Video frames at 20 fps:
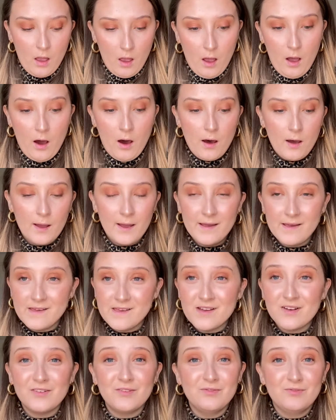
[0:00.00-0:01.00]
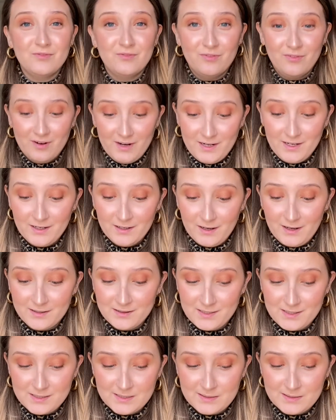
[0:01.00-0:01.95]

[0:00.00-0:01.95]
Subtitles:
I really like this